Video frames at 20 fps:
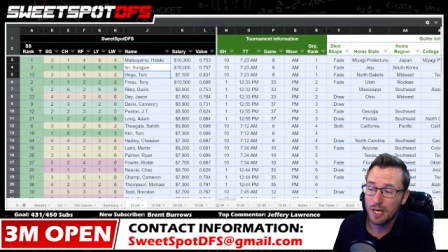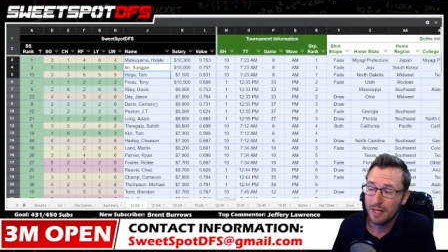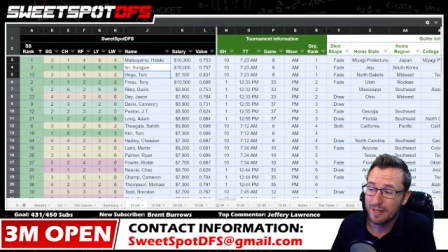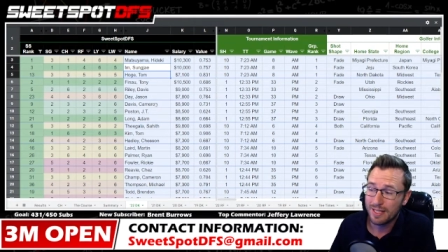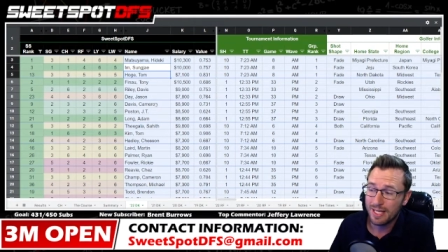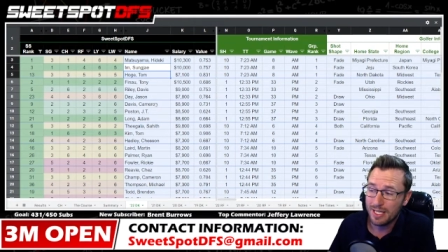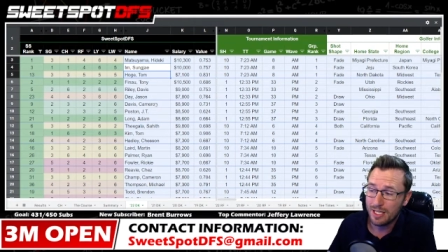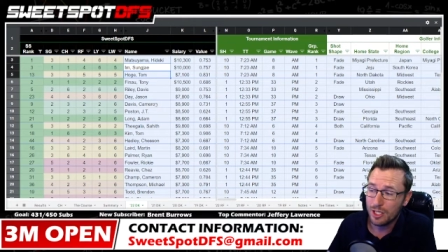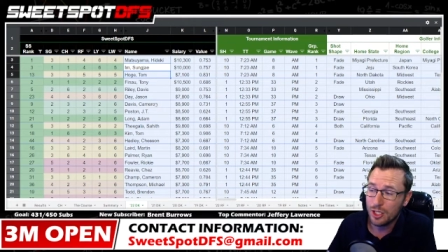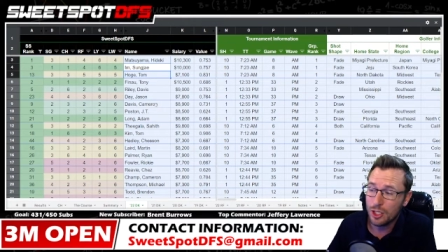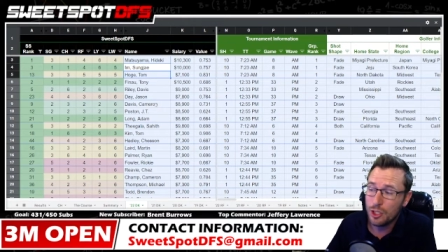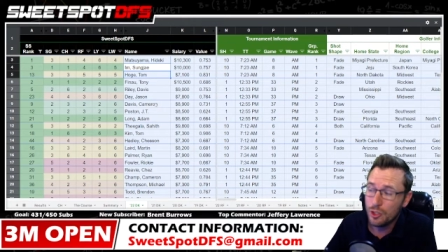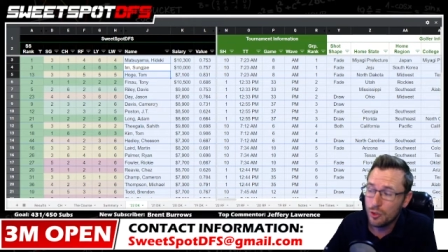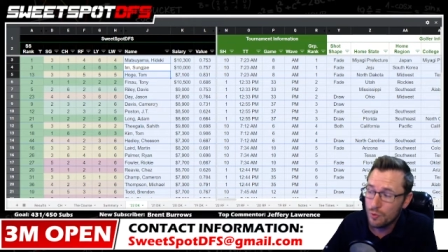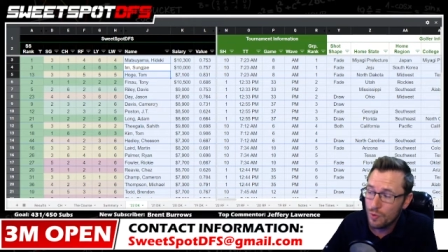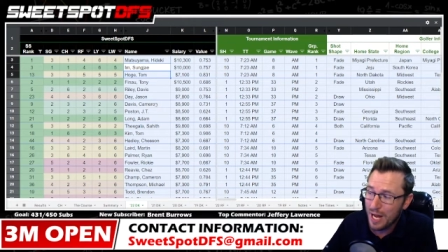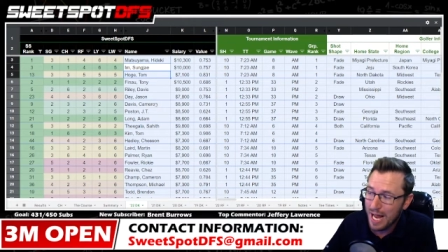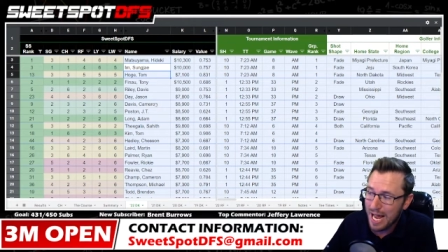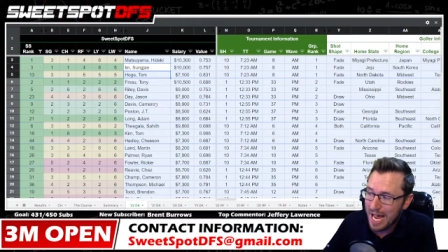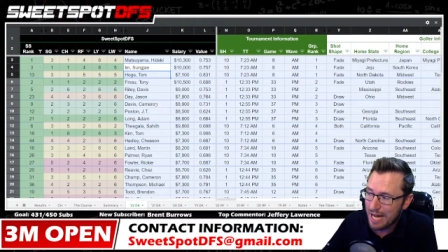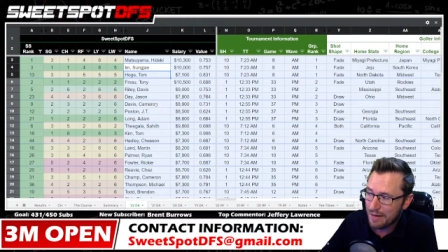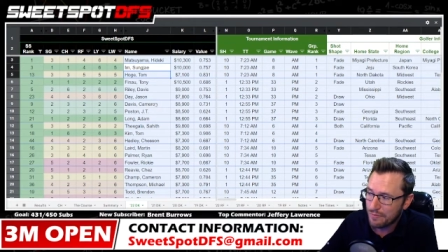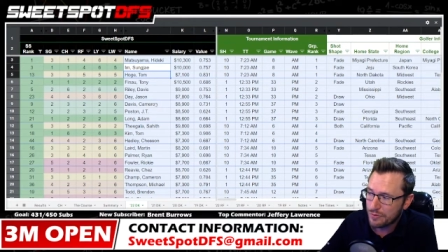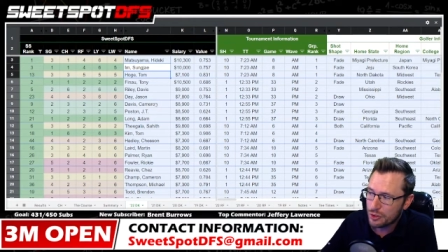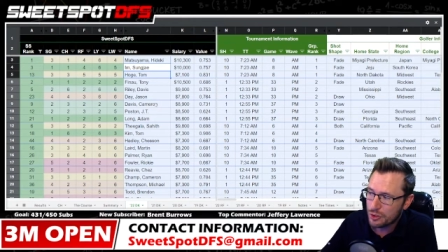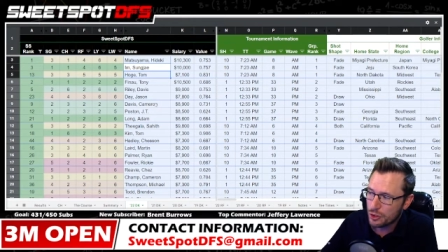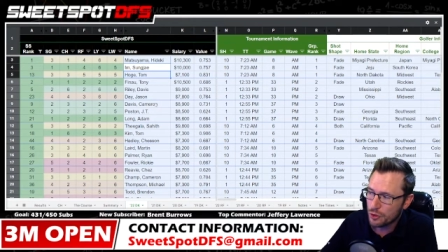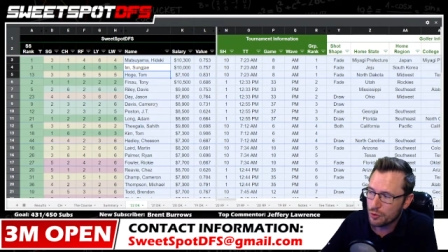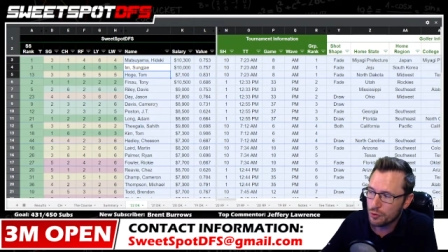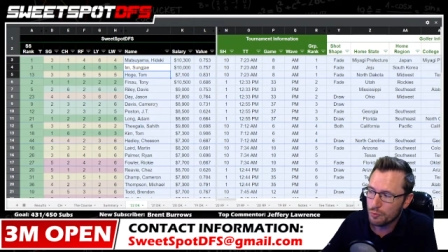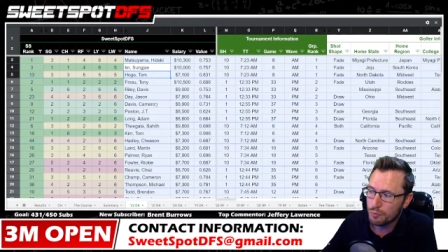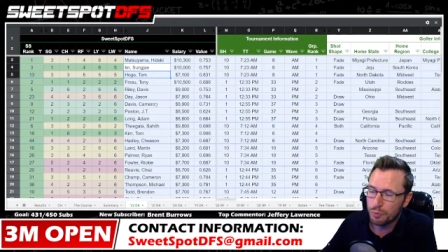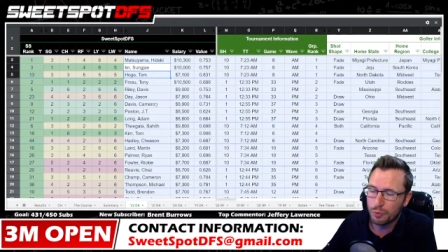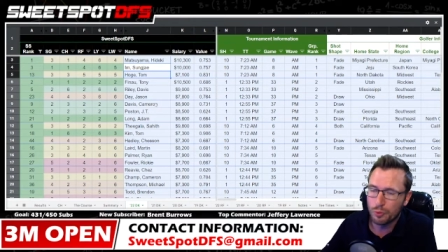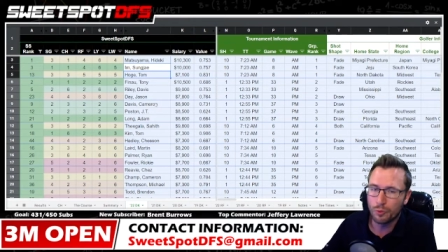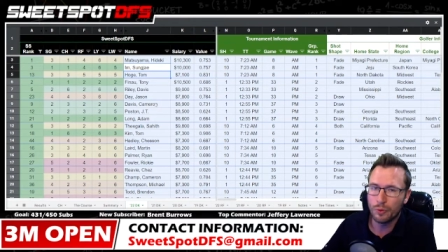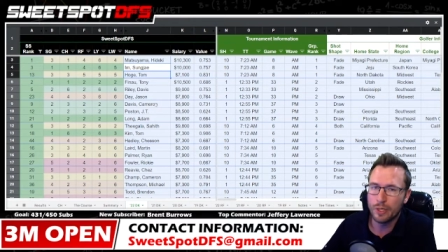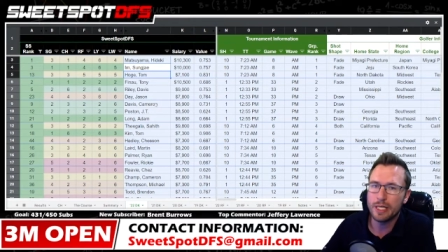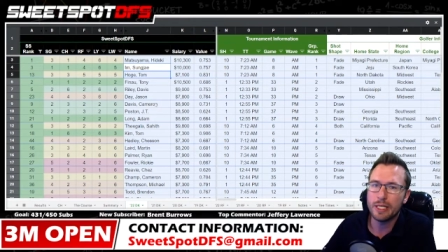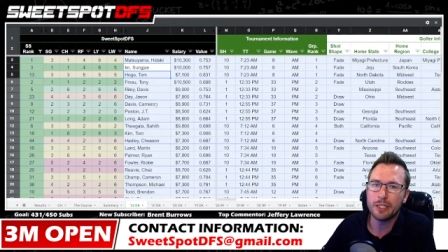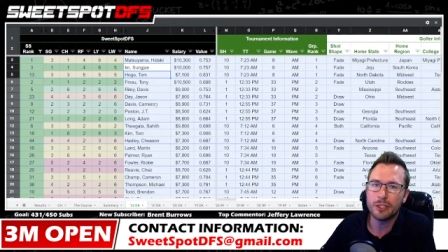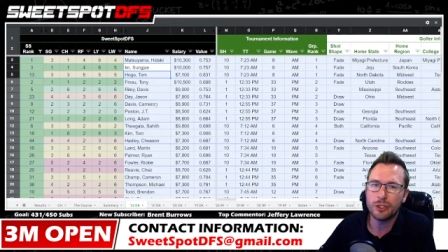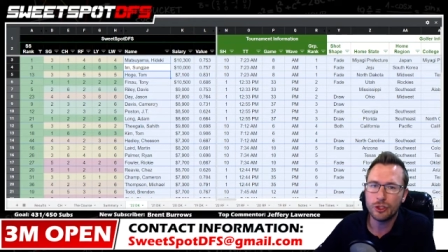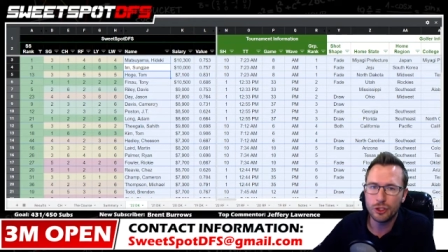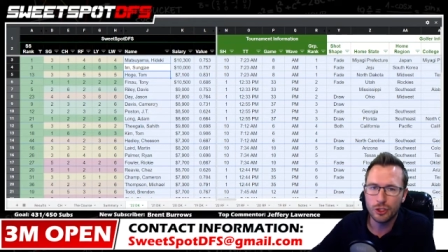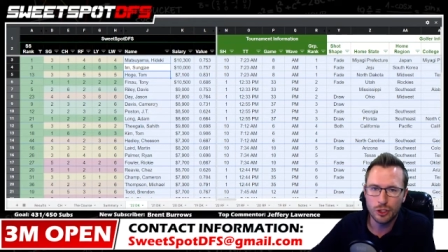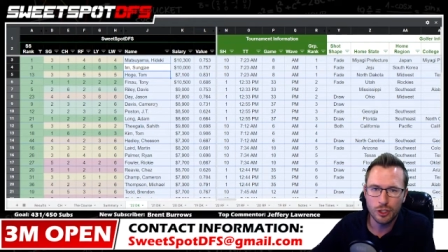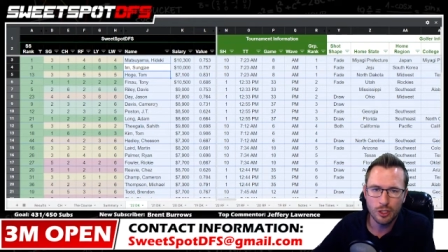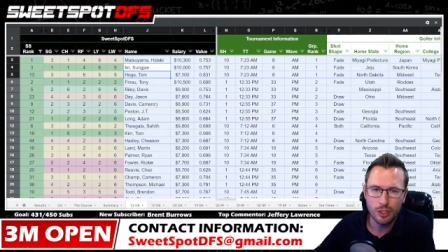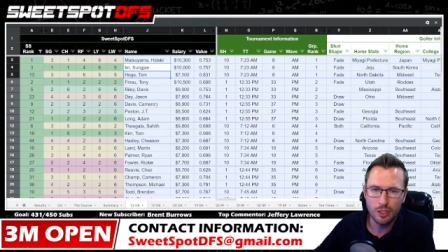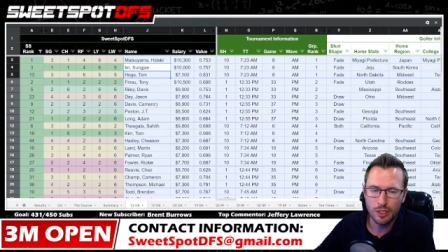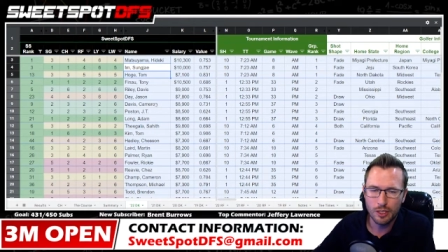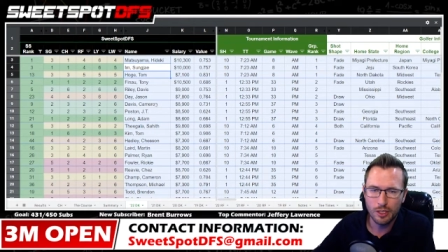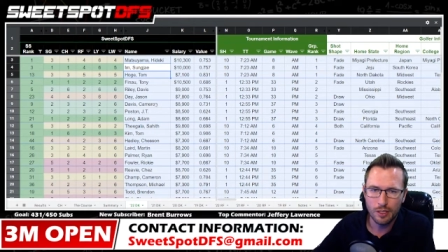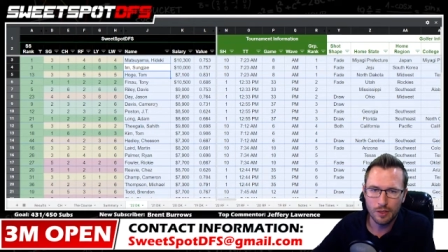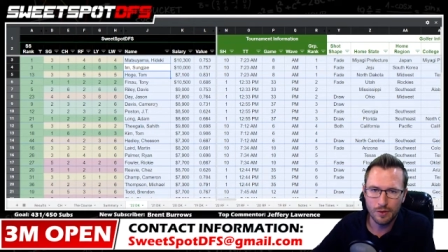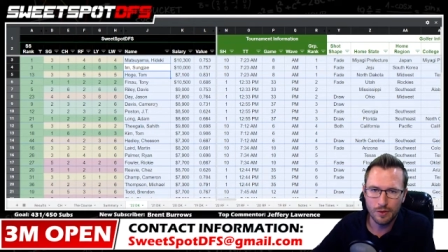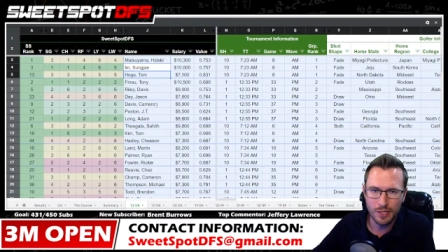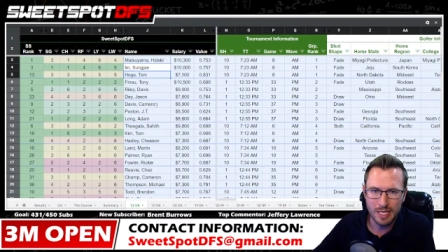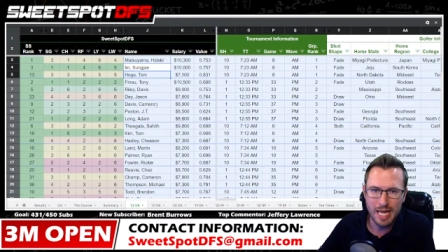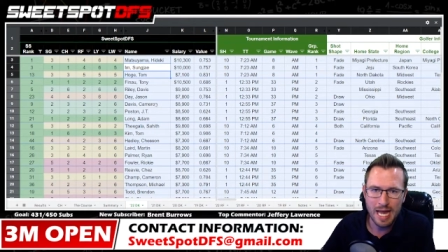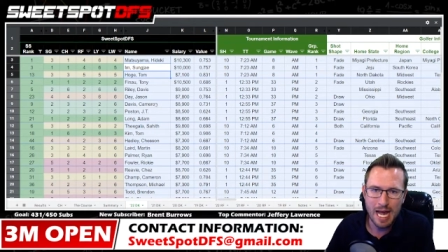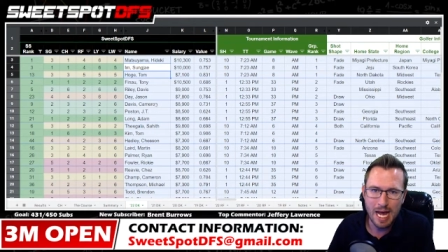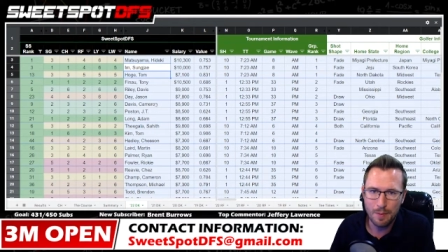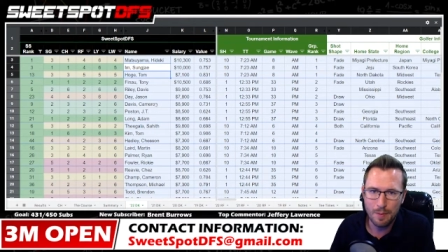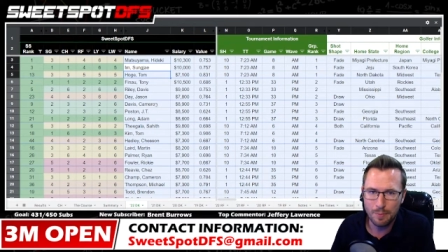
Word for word: that you have to bridge the gap